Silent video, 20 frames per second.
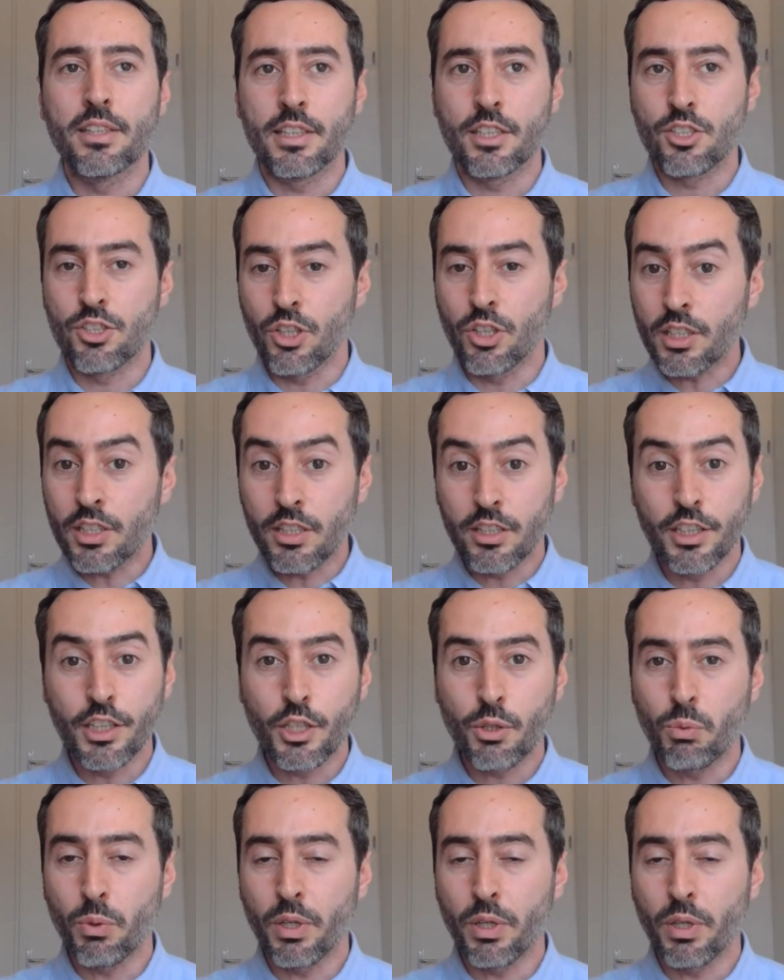But it's not
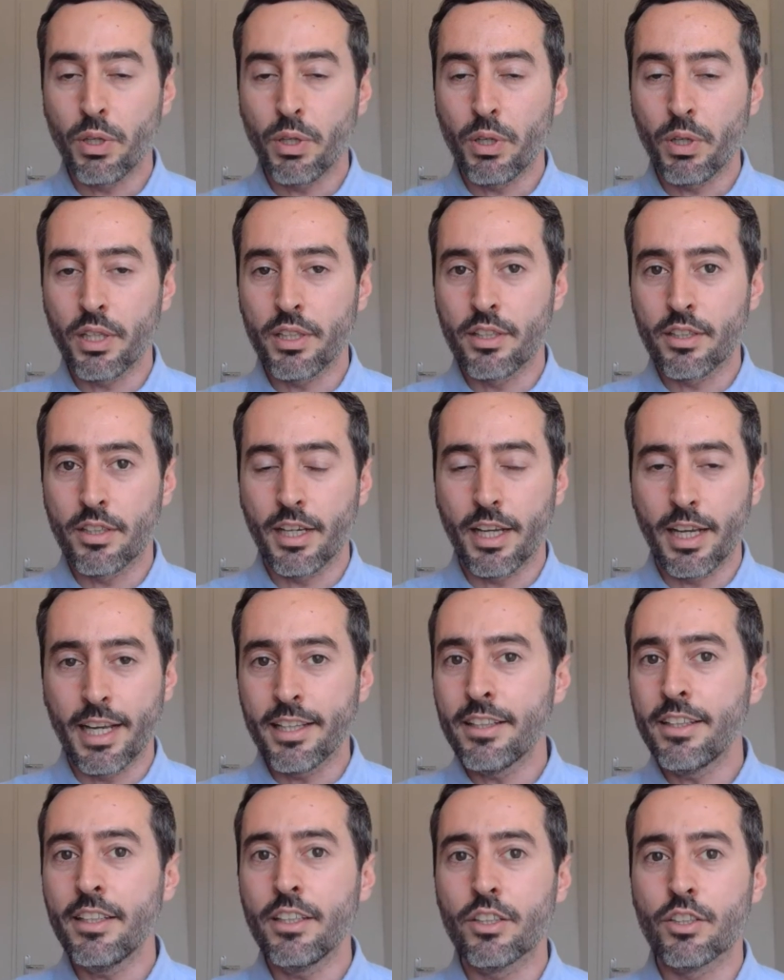clear whether
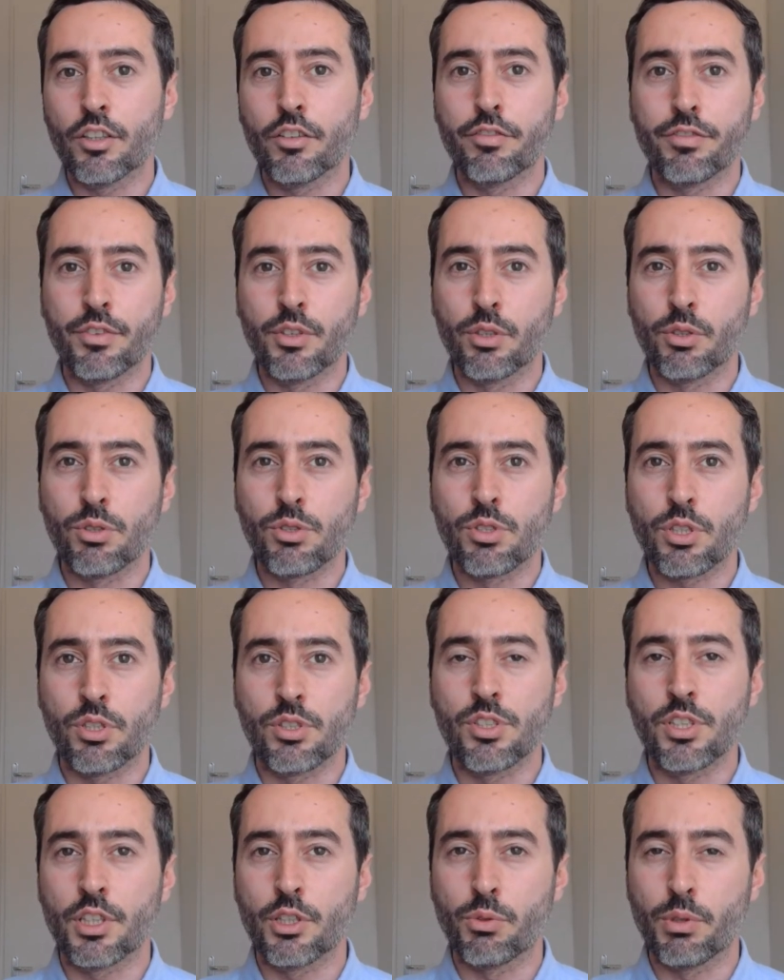any of those
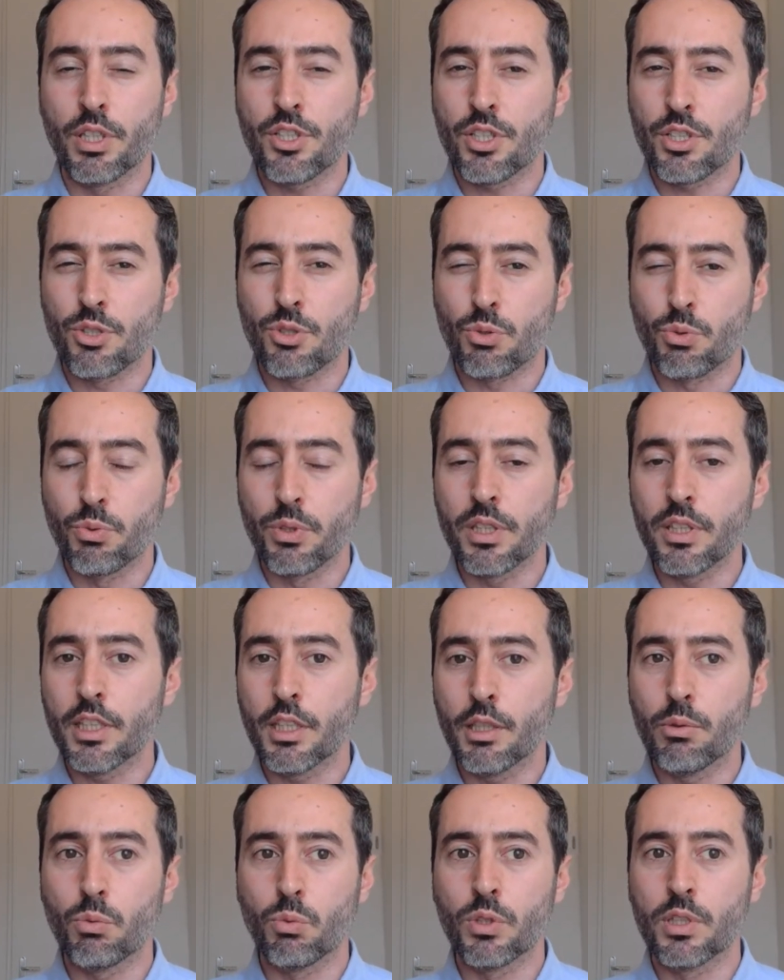considerations really
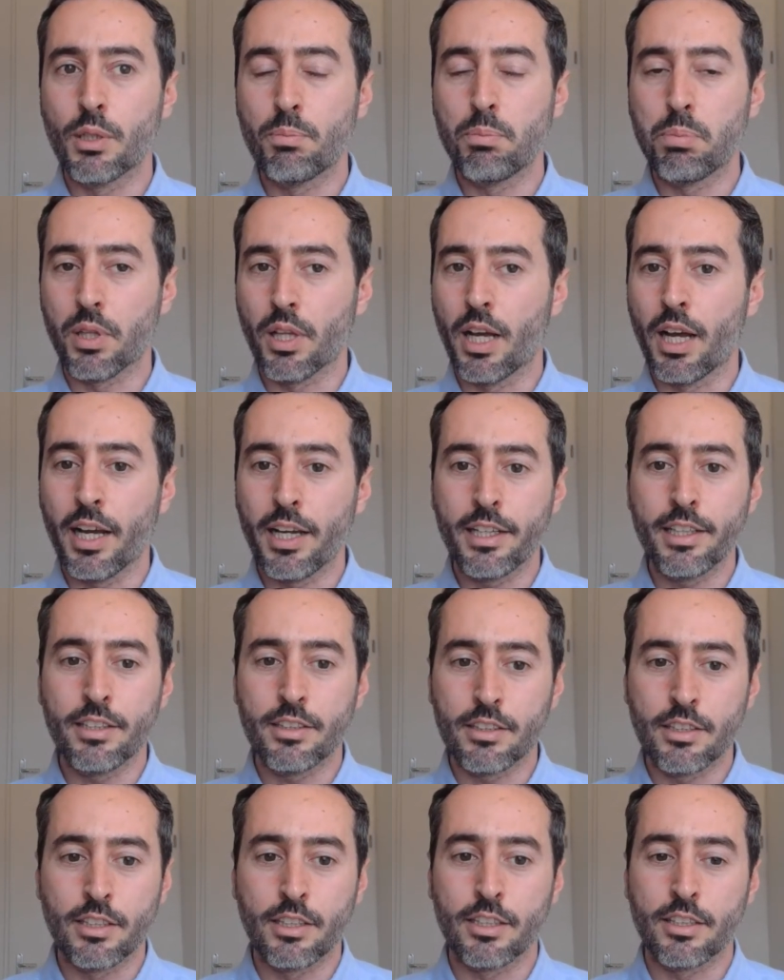would
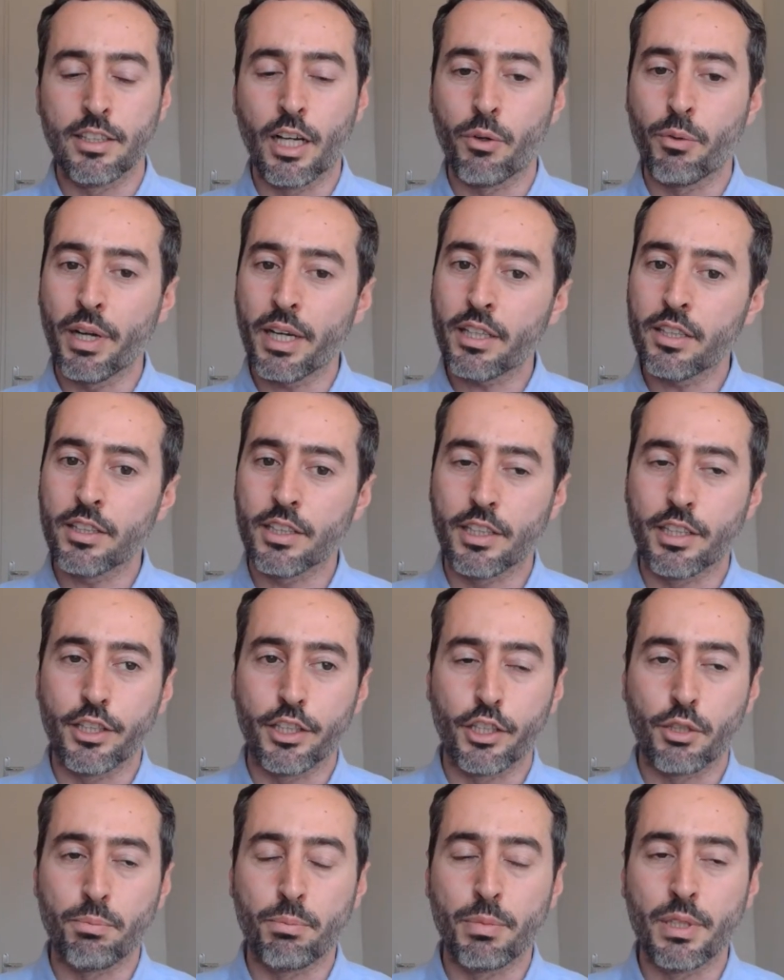apply directly
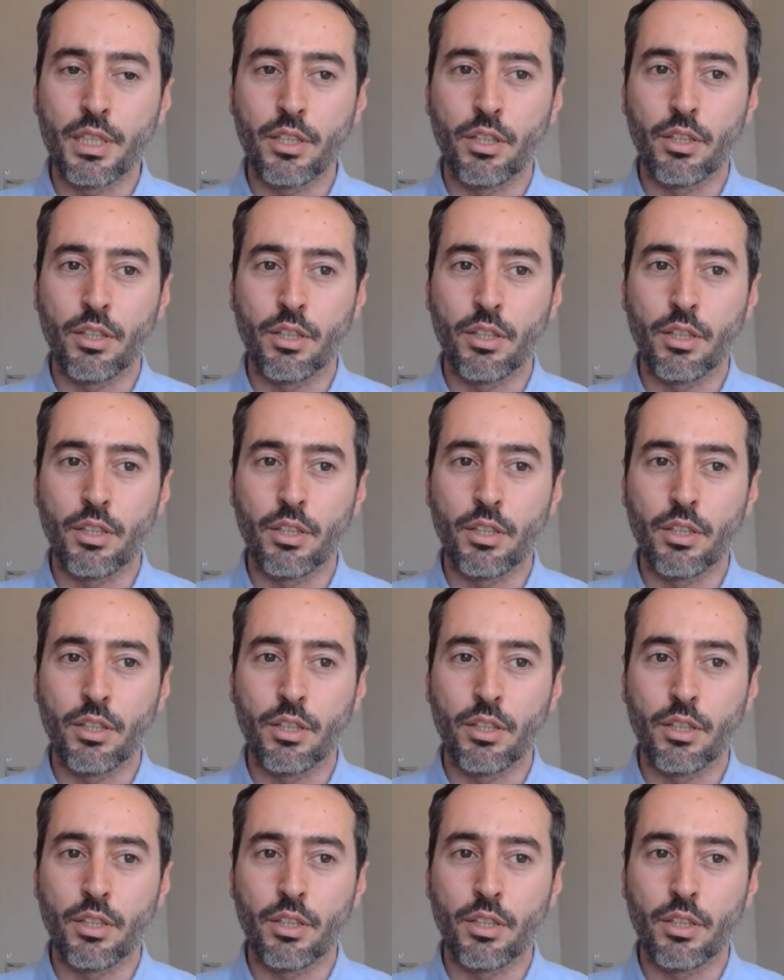here,